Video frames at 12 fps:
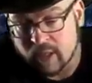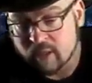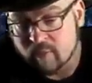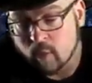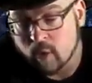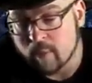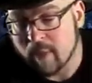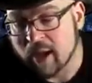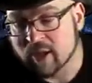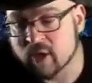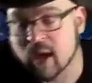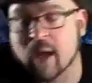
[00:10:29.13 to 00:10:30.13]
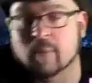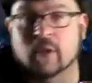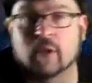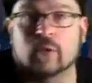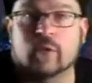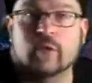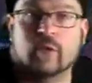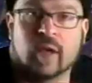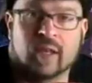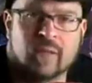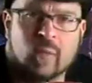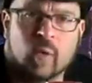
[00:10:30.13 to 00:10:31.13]
It's more about your absolute
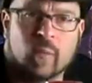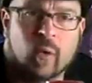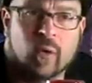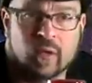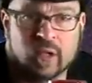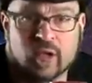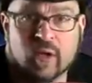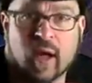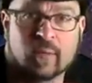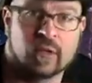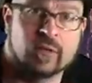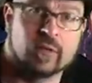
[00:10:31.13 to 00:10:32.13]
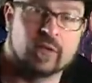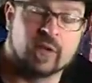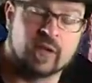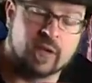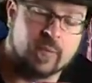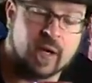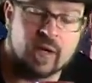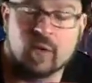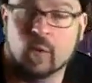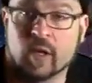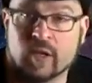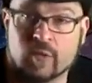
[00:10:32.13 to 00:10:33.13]
strength, and more importantly, your absolute strength compared to
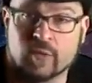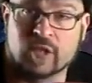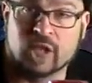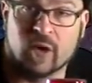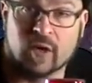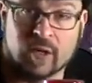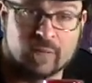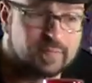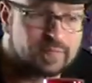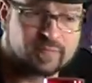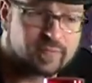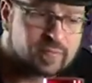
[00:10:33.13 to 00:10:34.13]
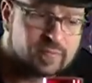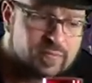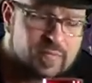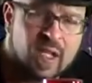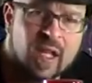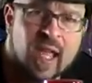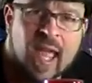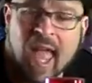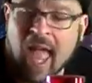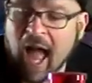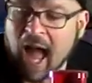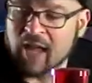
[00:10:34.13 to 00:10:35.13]
where you started.
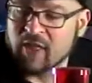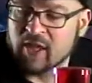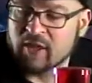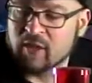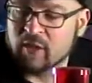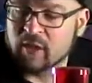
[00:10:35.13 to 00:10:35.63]
I think the only